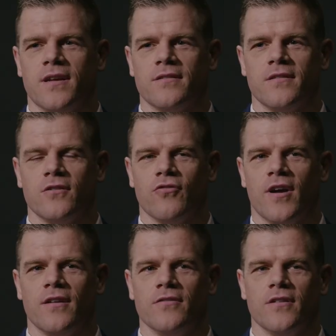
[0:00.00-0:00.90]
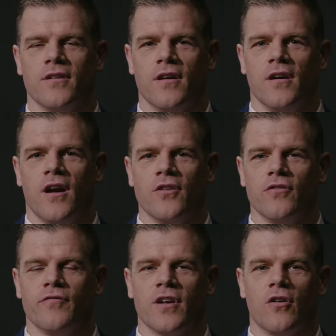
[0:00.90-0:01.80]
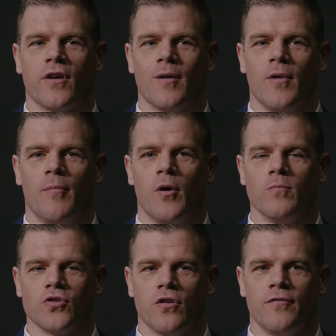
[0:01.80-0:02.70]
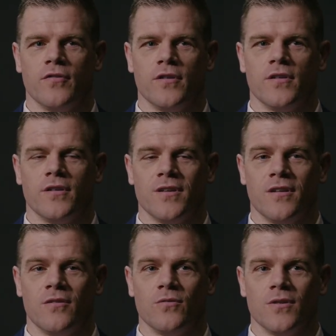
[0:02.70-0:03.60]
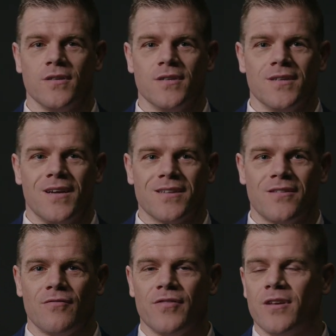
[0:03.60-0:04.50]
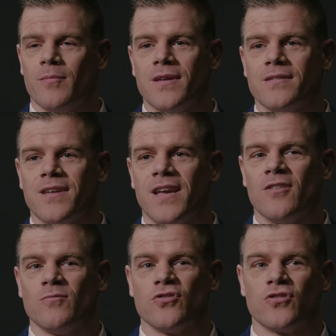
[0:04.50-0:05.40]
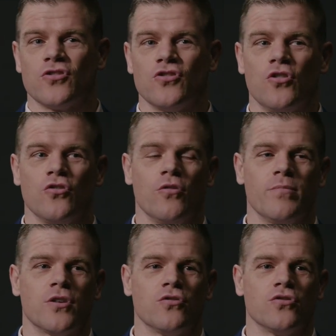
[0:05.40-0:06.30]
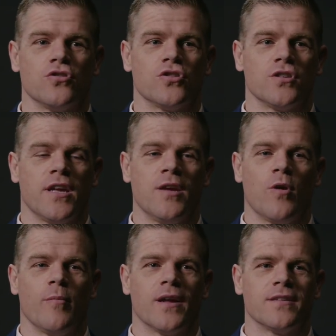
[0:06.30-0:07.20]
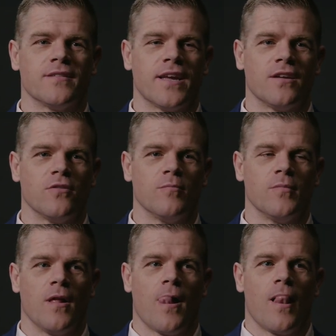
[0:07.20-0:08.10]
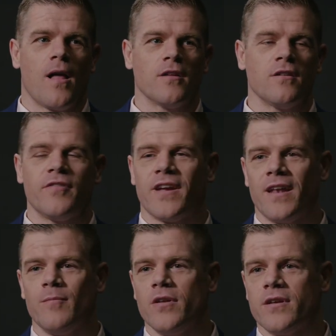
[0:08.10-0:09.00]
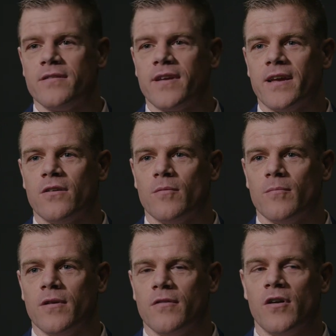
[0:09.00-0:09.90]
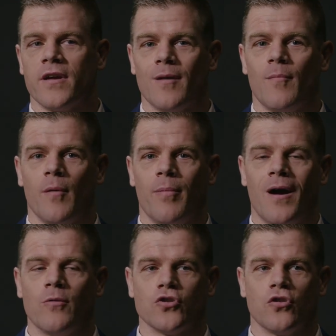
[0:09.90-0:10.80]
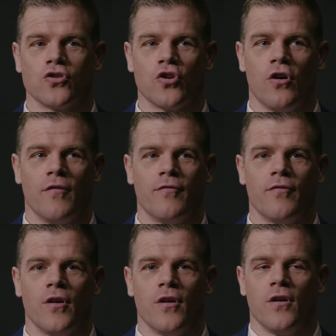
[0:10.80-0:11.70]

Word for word: down to the ground, and I do think I'll get my bombs off, and you know, I don't think he'll be able to take them. Just not not because he won't be able to take them. I don't think anybody can take them. Mm. If I can get my power shots off,